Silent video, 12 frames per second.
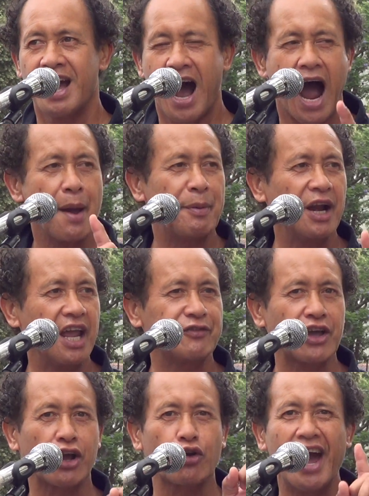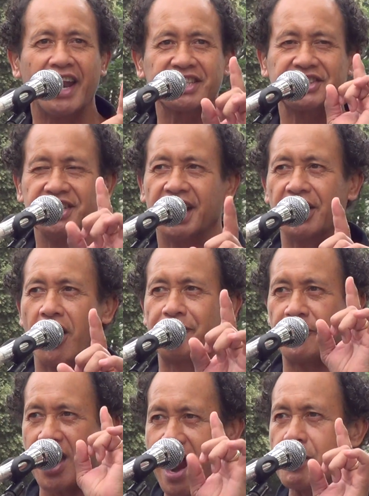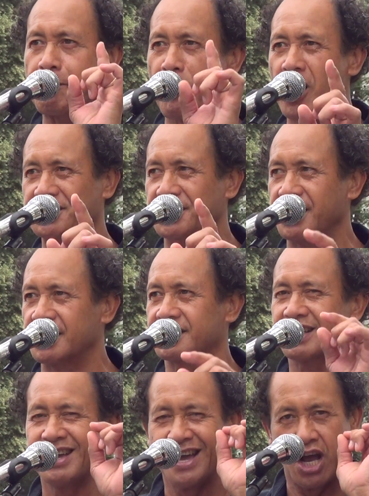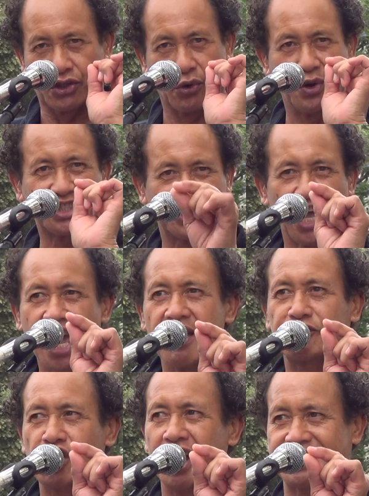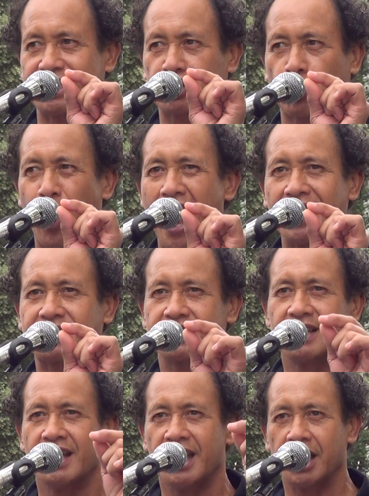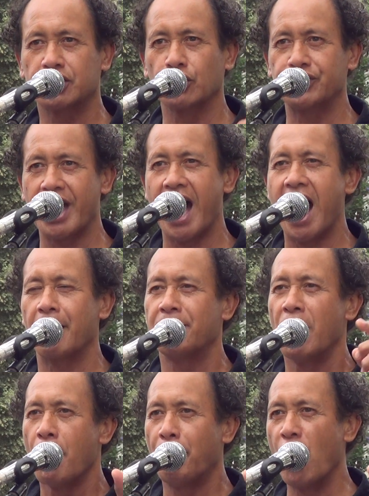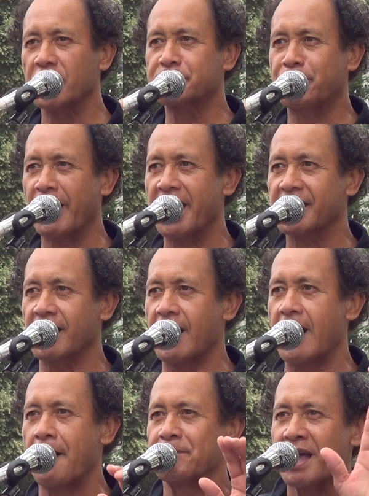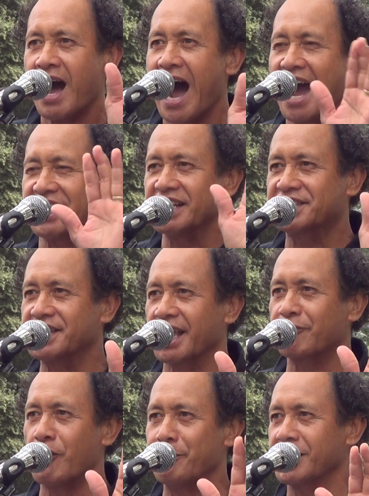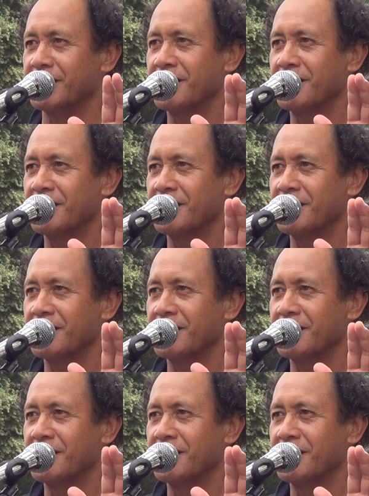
I believe the greatest need of every person is to receive Jesus Christ into their heart. Paul is playing uh, hide and seek for me,